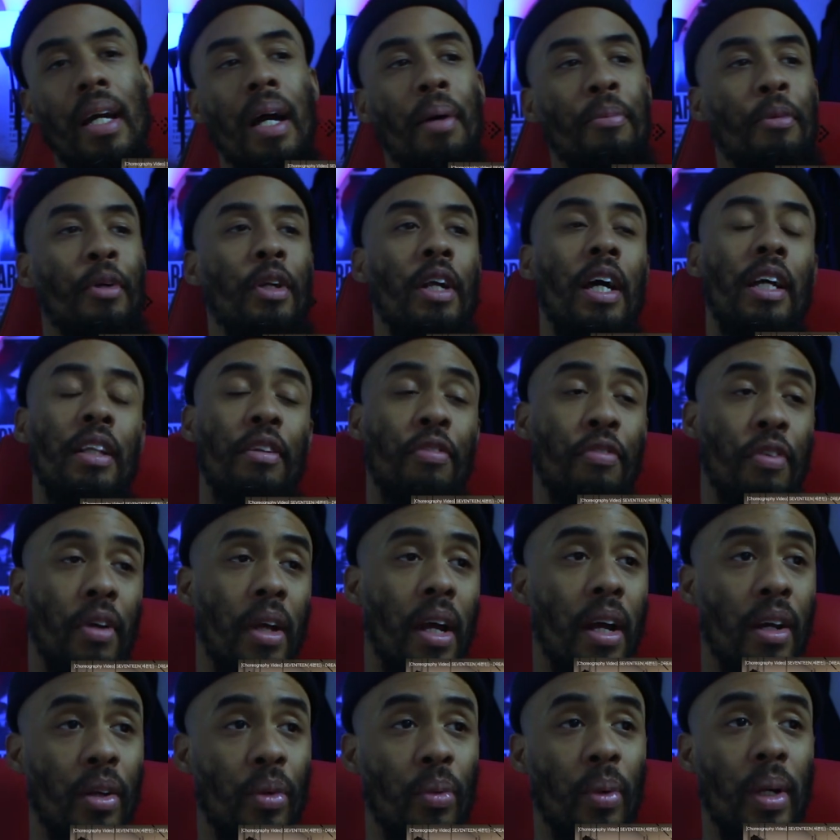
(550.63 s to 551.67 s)
I'm gonna have to
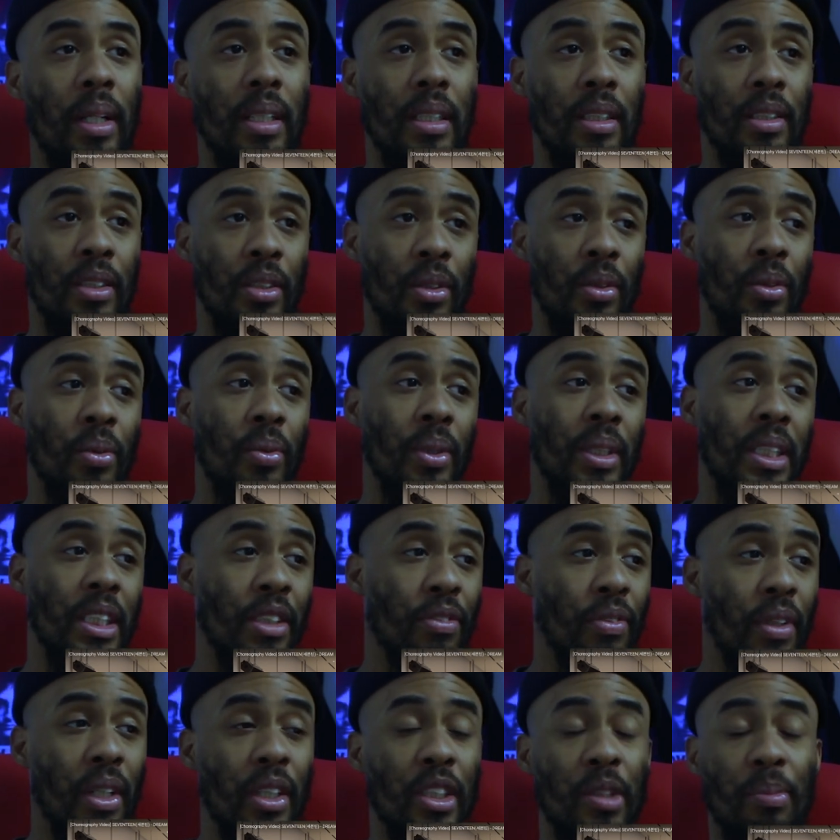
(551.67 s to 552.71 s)
figure out a way to do with
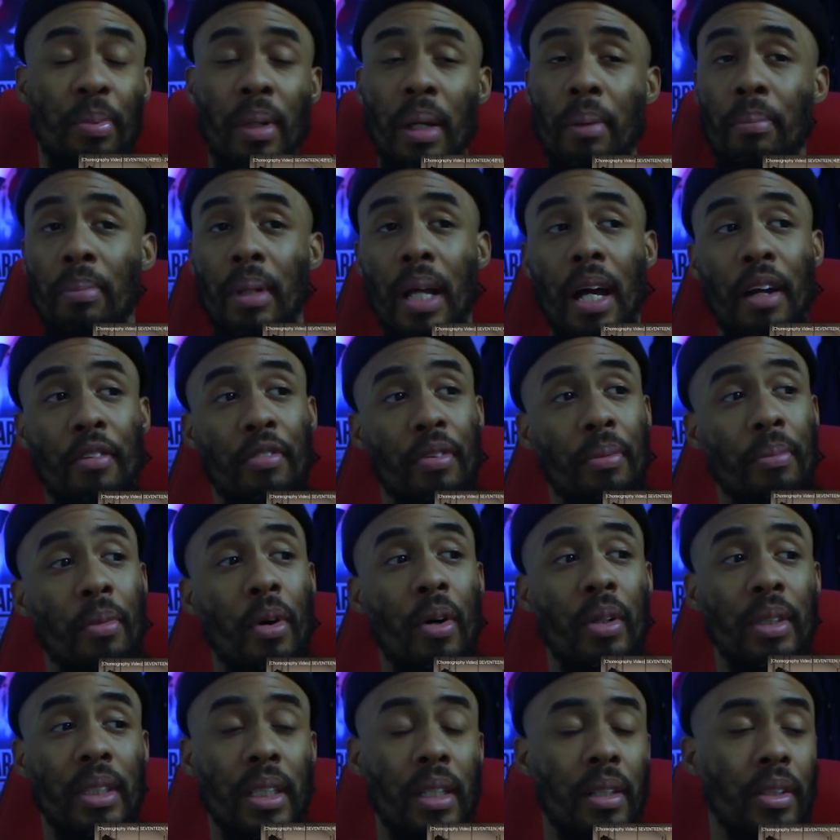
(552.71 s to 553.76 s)
these videos being blocked from
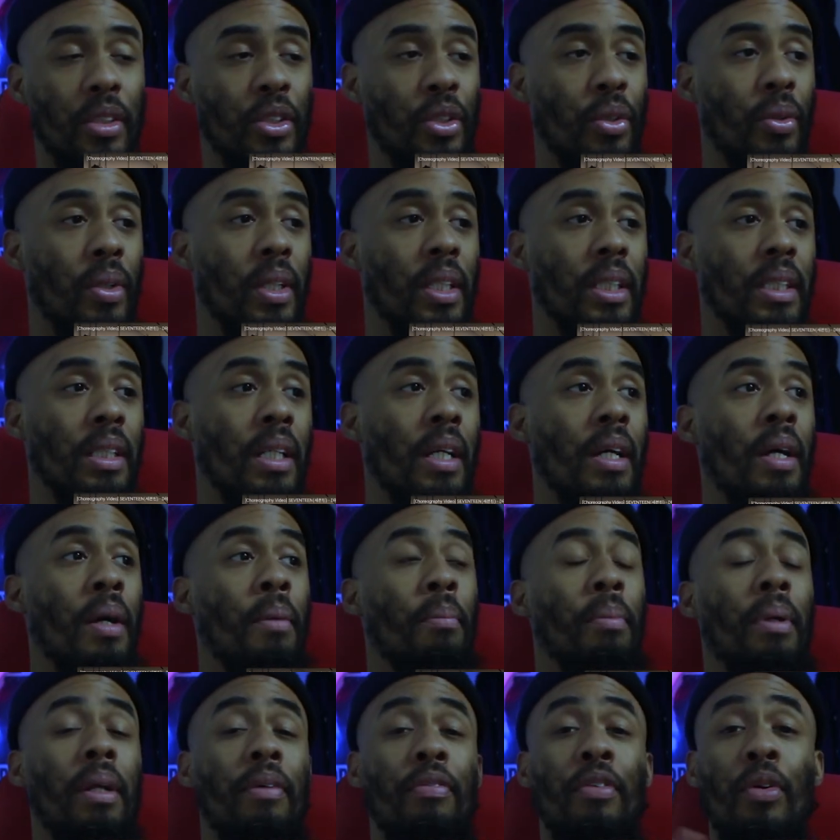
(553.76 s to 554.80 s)
all territories.
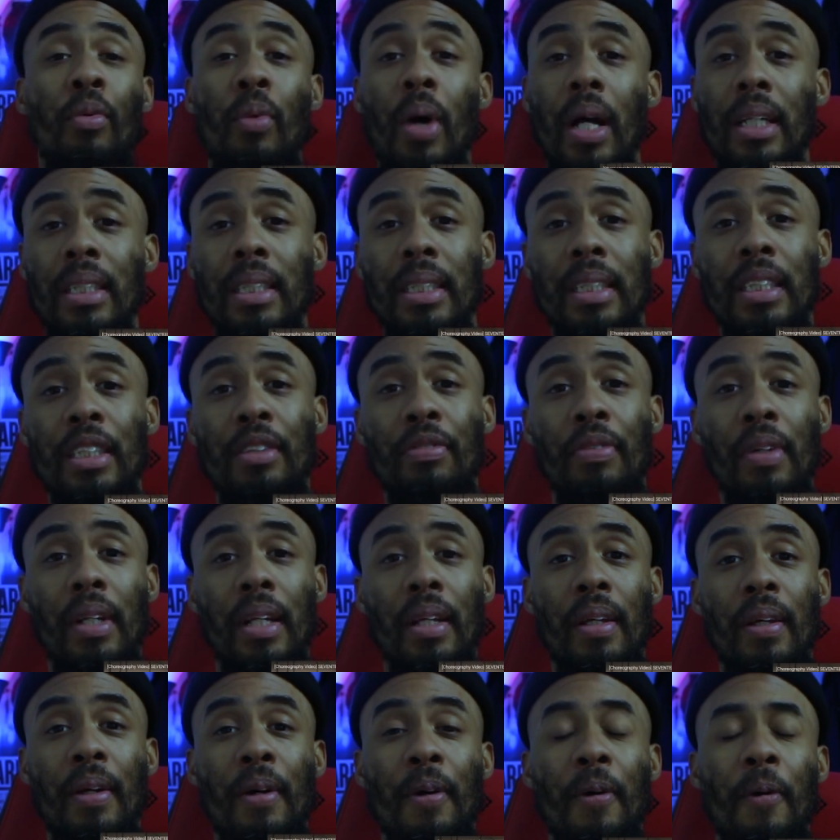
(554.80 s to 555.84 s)
But if you're watching this
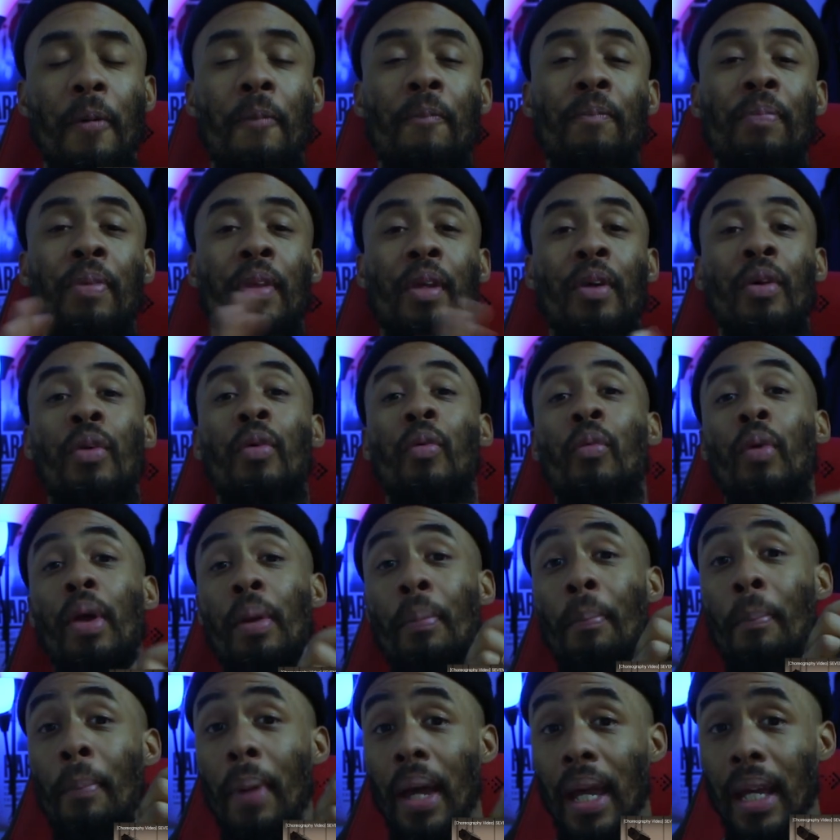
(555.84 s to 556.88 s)
video,
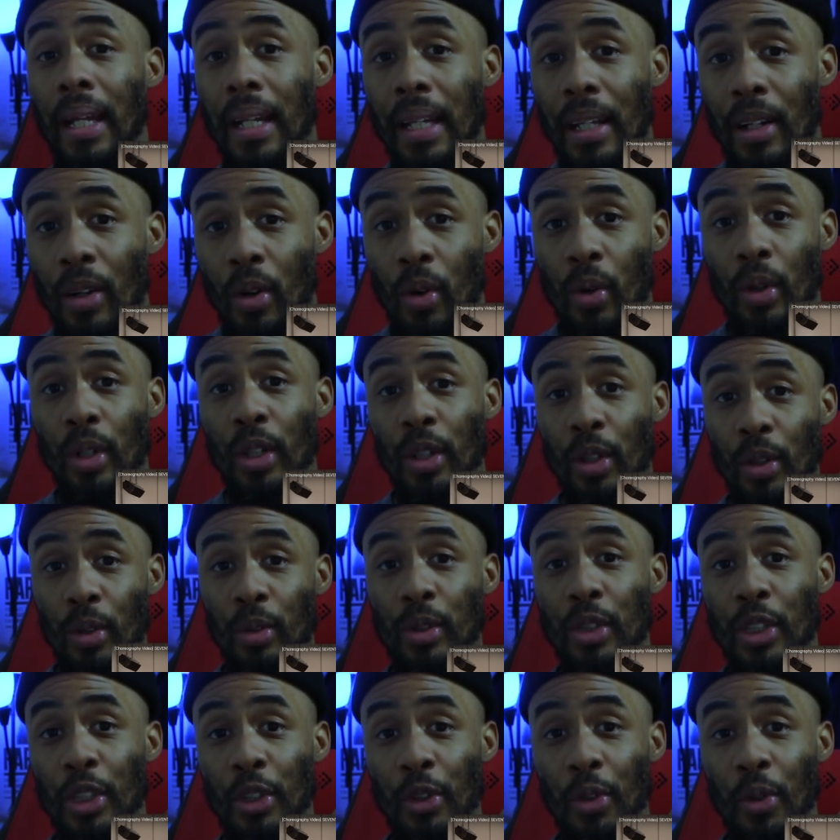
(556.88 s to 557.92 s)
we made it on
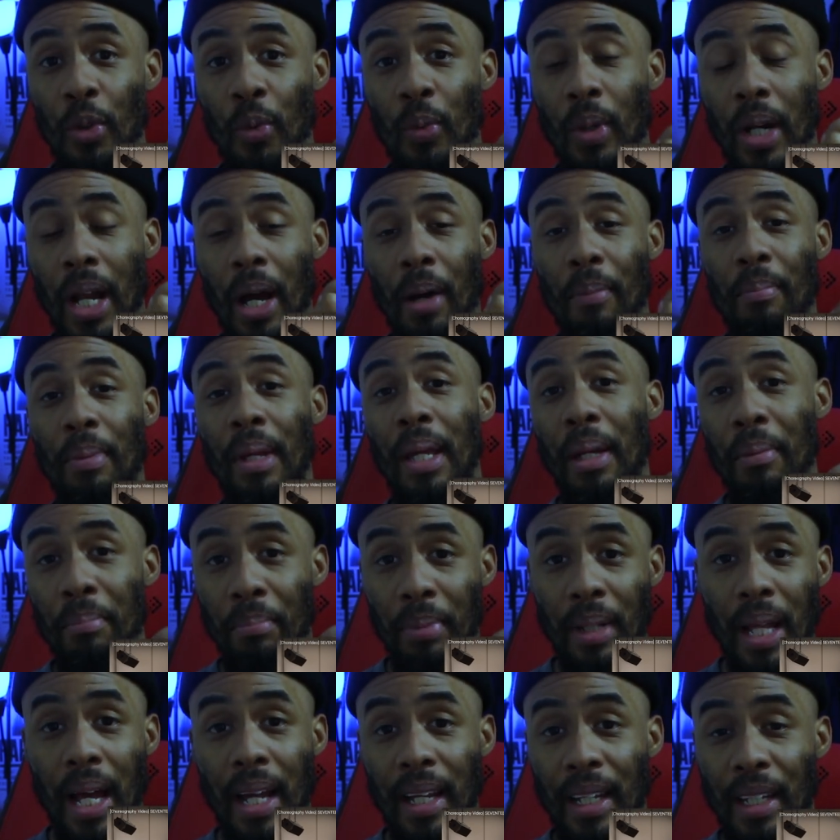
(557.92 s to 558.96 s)
YouTube without being
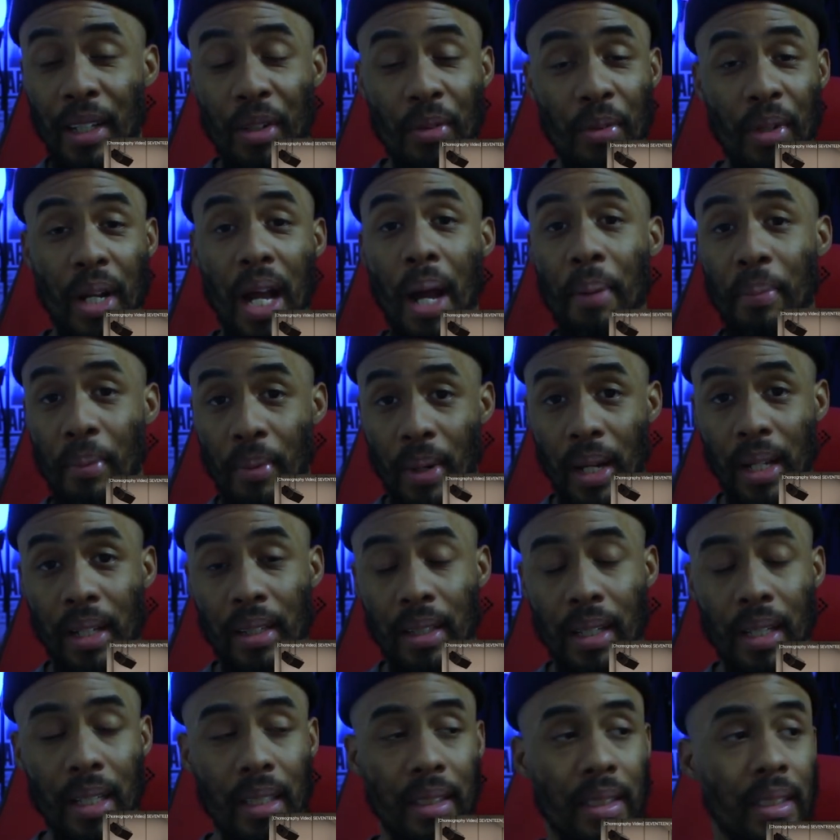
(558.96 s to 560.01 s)
blocked and no copyright
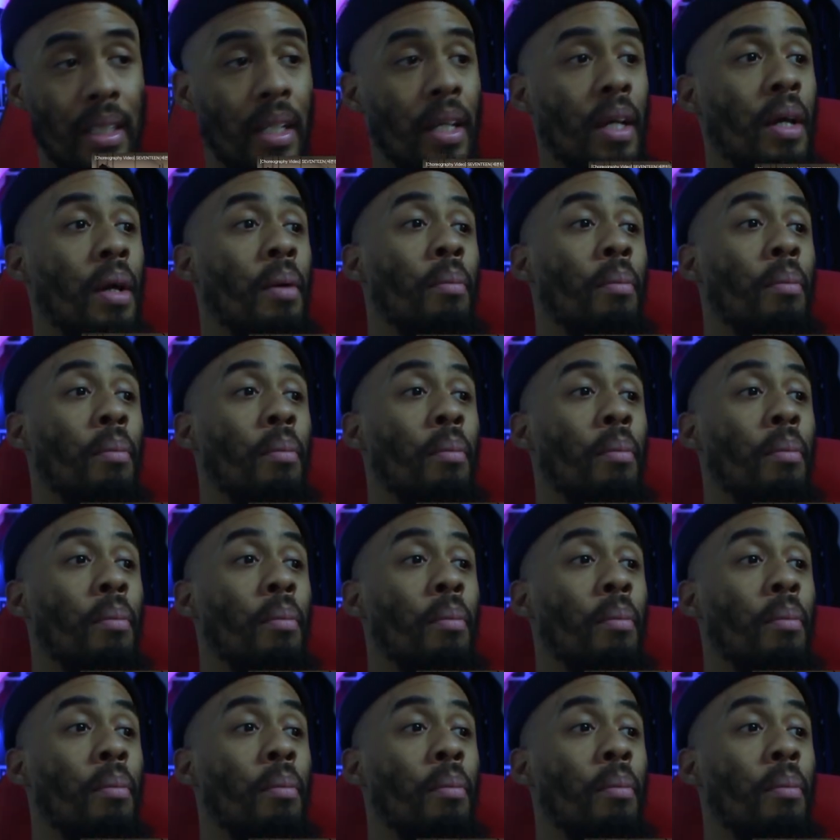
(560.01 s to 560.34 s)
claims.